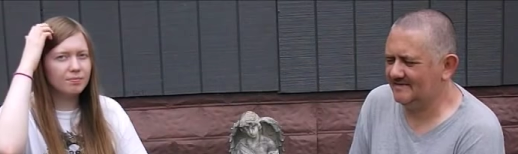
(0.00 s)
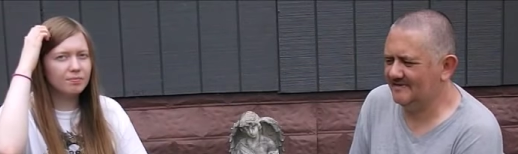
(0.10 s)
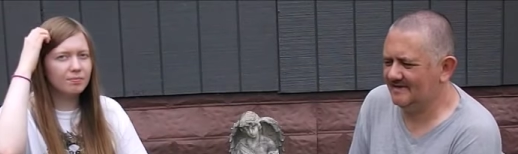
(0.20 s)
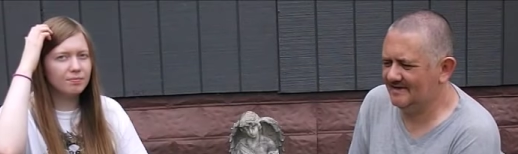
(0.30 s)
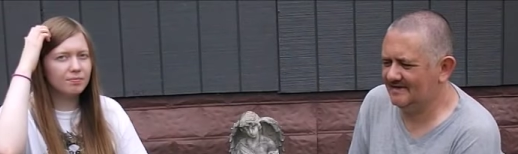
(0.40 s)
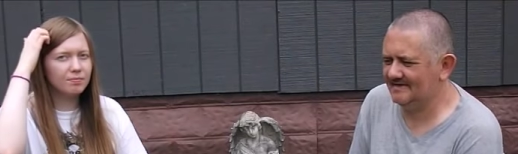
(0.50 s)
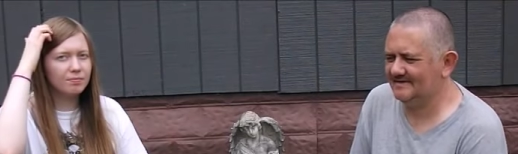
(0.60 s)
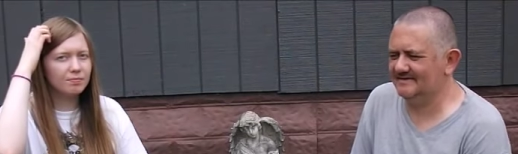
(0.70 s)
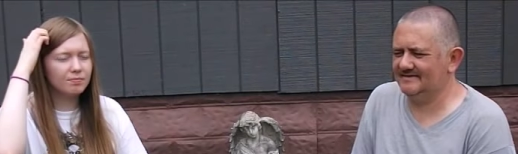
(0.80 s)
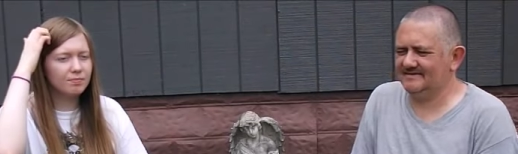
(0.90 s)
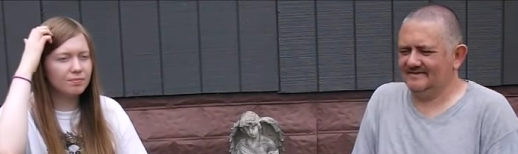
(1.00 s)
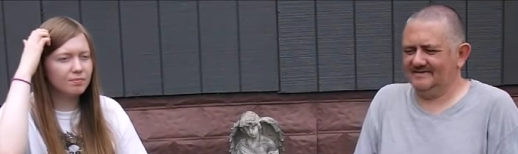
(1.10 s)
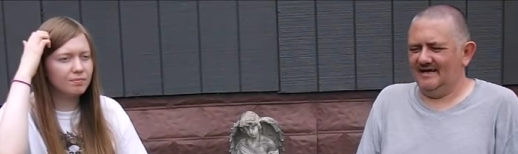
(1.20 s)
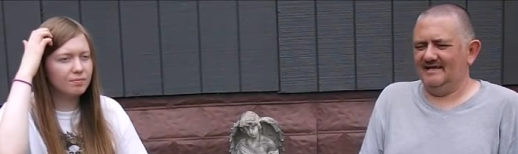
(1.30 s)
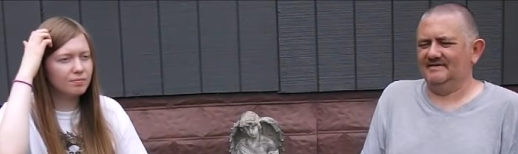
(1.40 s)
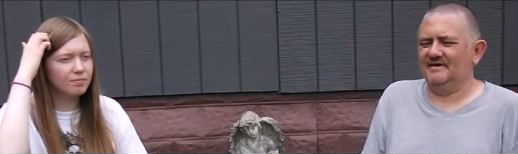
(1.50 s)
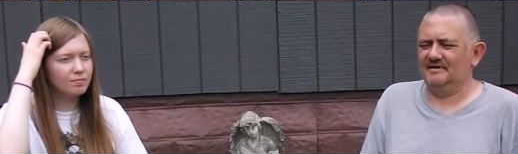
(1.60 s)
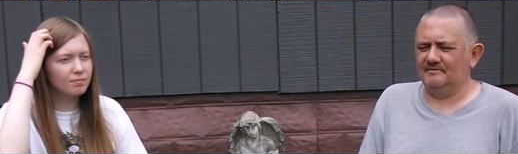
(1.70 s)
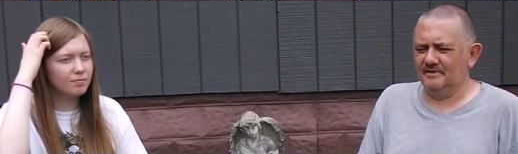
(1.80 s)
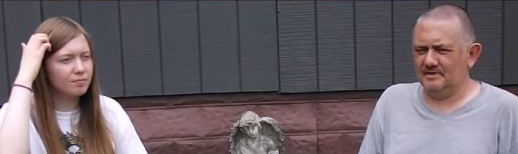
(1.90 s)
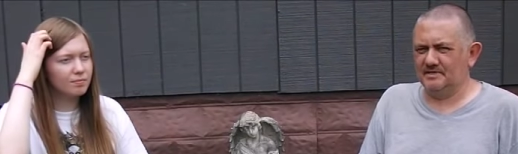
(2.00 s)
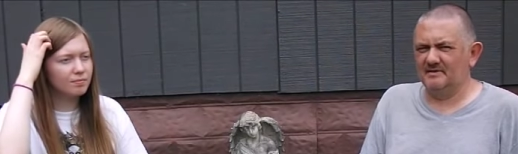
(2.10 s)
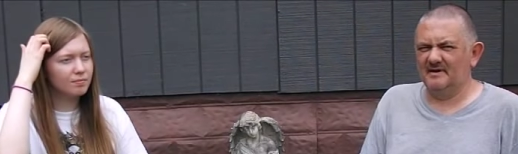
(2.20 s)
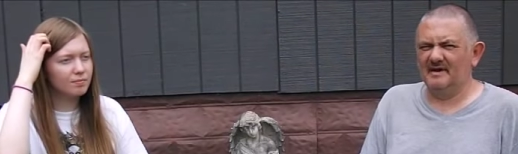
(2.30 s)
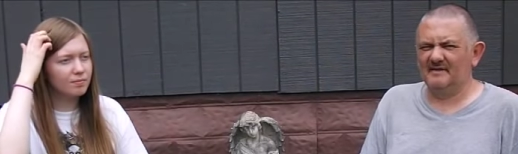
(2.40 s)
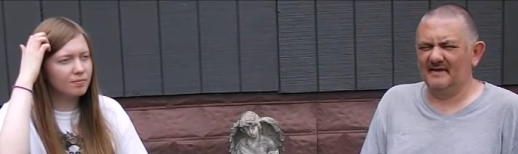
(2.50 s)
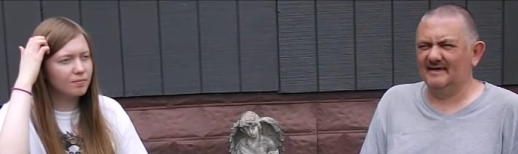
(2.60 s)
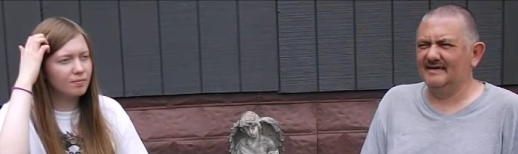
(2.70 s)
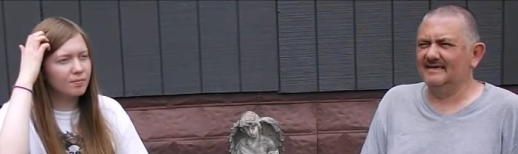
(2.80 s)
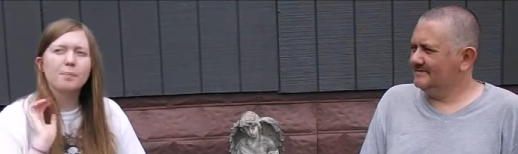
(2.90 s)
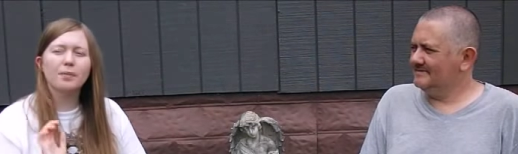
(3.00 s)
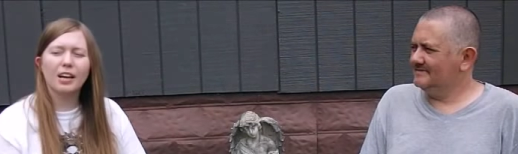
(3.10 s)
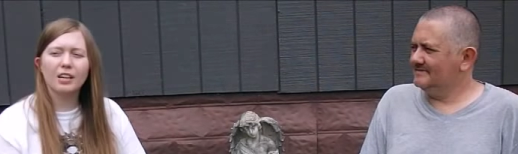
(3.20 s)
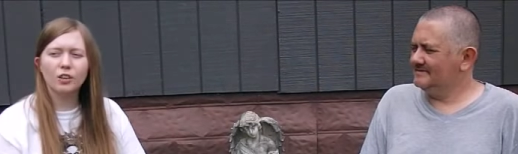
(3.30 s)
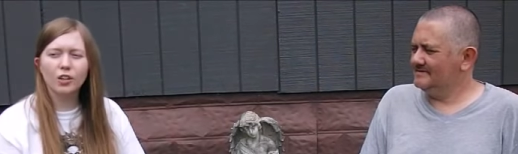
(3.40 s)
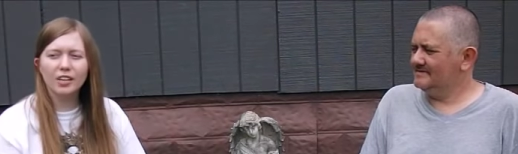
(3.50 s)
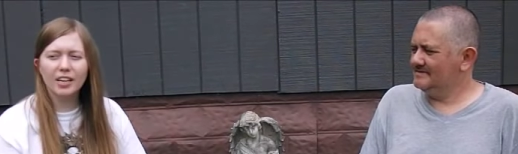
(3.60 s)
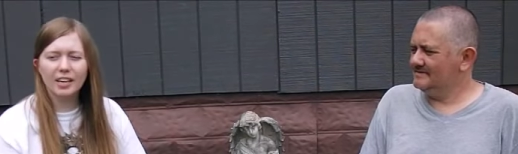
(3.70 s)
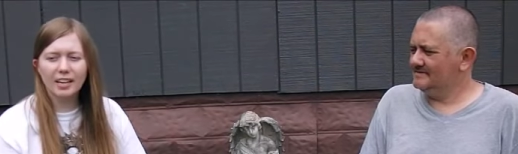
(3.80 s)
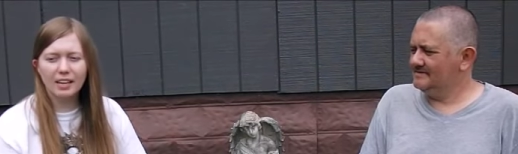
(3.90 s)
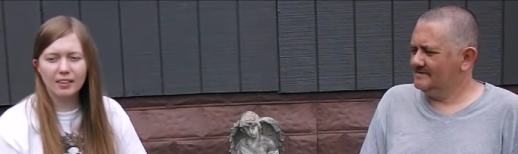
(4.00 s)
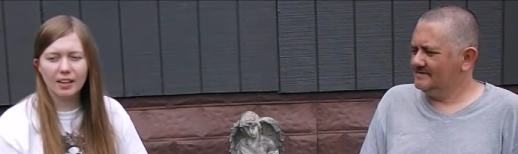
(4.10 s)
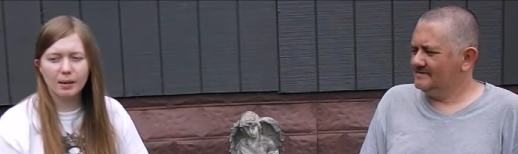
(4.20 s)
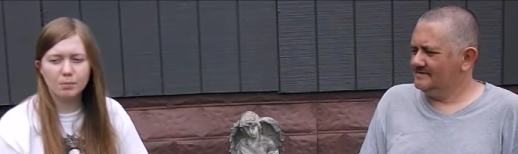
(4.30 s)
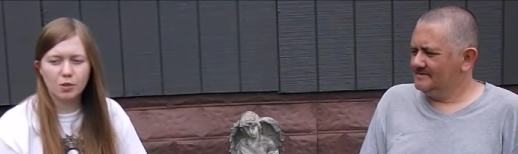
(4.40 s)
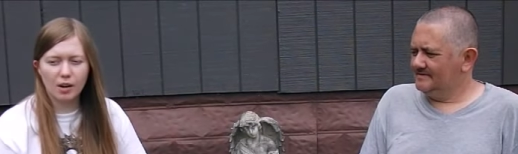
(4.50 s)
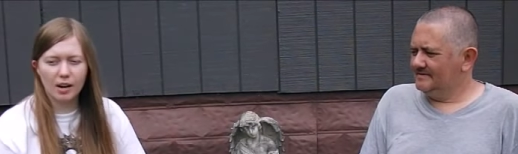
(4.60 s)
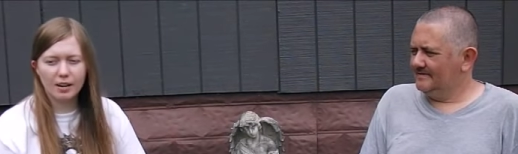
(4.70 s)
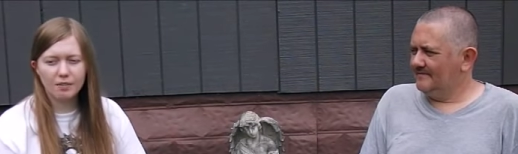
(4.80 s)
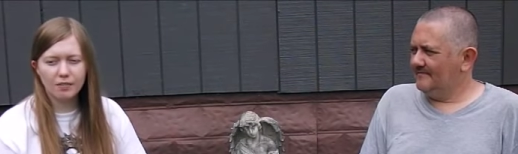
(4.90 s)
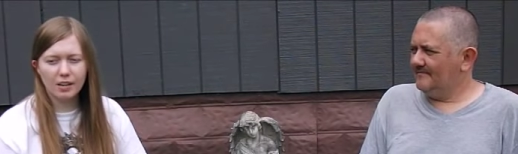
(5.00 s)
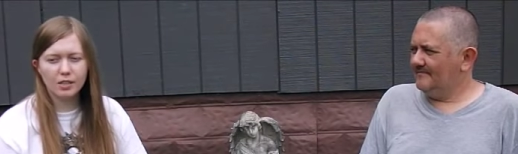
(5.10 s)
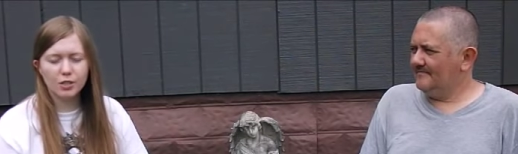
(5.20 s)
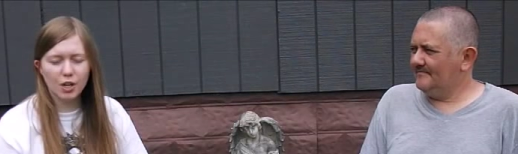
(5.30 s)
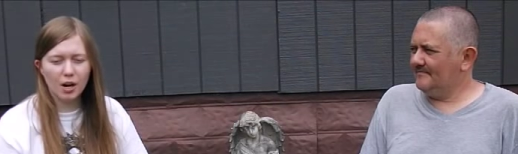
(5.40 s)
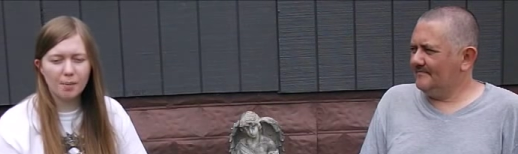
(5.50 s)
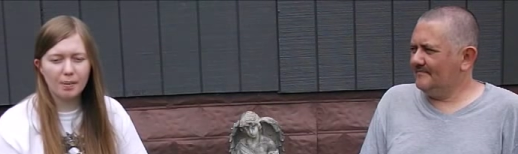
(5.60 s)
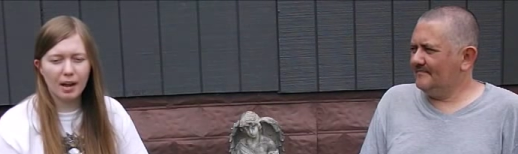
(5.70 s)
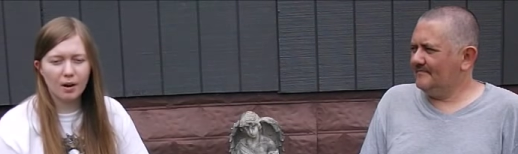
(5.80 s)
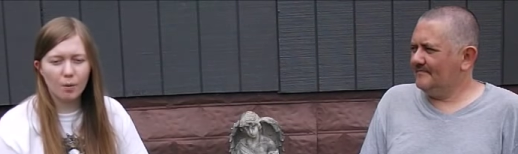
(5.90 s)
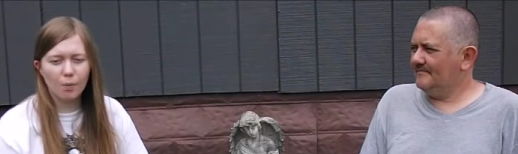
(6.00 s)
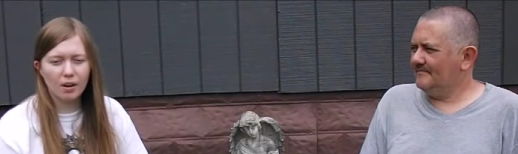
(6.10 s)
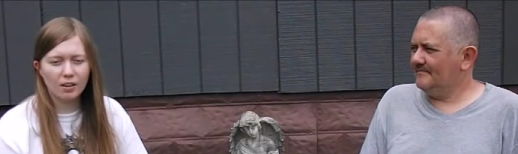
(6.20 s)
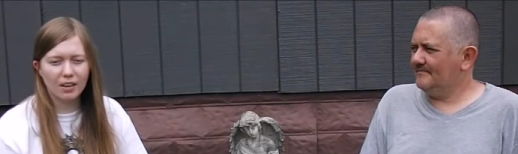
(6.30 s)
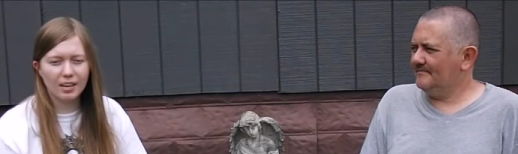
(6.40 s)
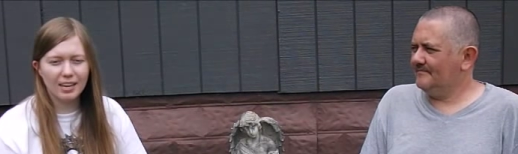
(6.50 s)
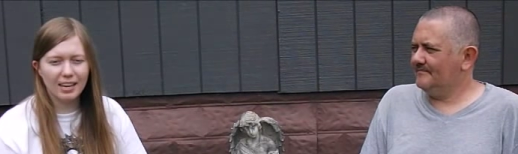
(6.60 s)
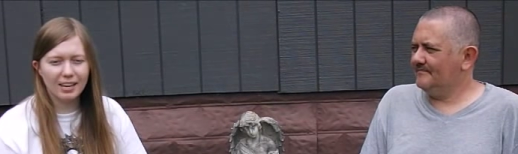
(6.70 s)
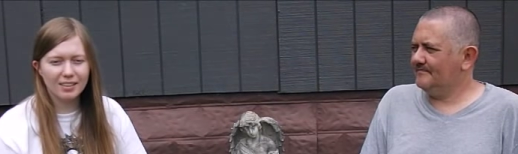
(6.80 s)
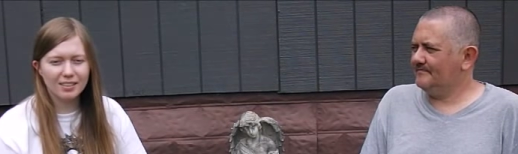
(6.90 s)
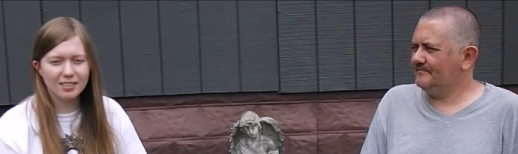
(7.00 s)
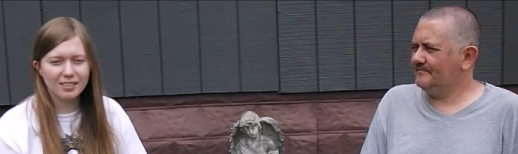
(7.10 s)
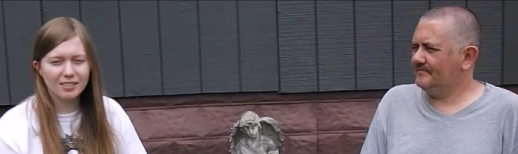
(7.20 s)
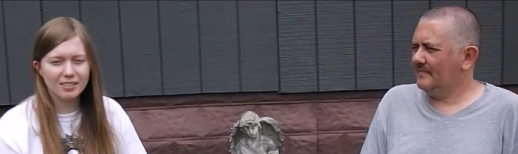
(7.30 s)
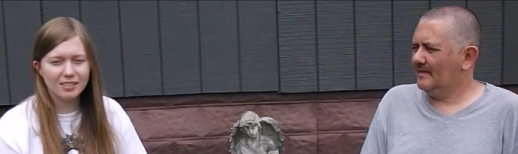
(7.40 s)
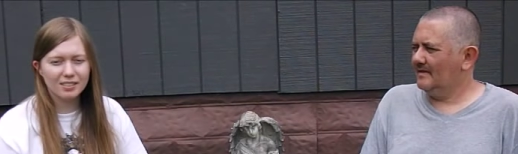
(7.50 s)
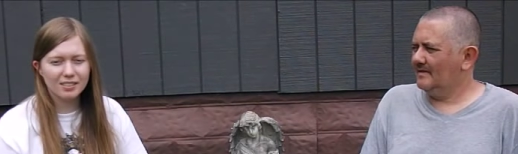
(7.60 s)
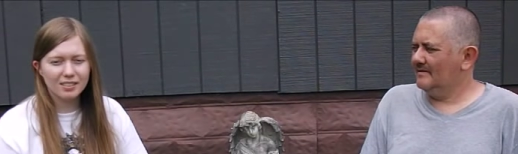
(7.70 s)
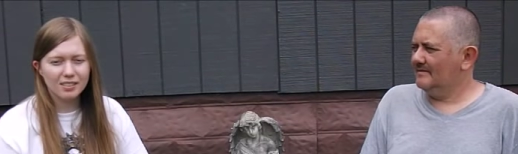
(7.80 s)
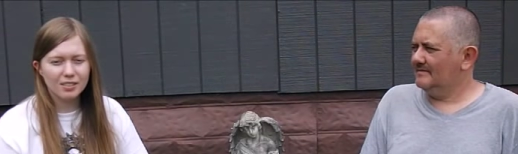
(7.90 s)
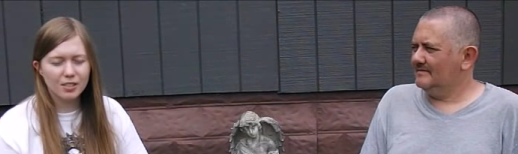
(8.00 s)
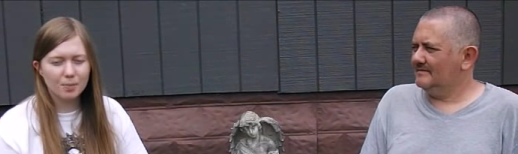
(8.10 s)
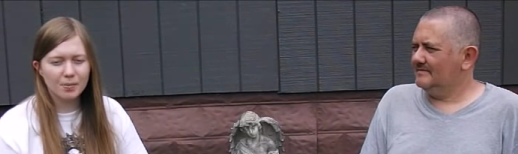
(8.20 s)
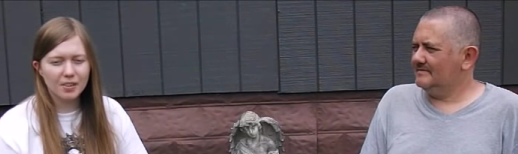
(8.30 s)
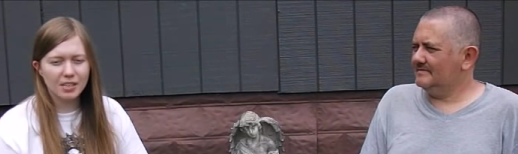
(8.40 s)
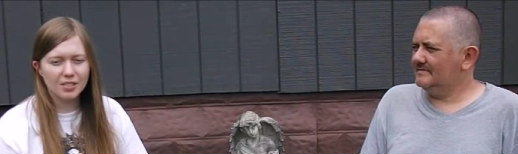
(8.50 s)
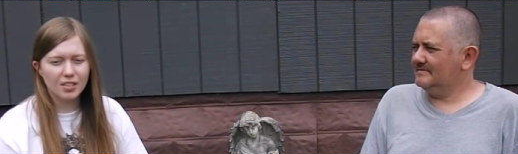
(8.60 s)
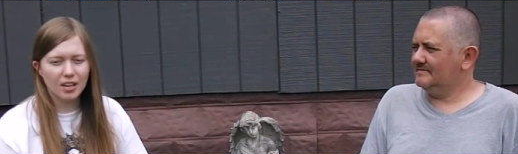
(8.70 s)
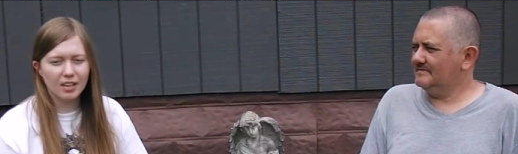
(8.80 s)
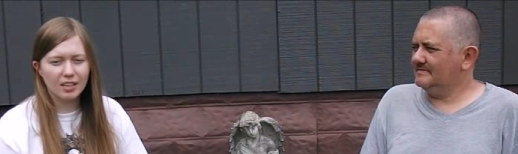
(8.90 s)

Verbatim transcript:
Speaker 1: I mean, I ain't, I ain't trying to rush you or anything.
Speaker 2: Like looking and like I'm trying to find a job, but I don't want to like get something that's like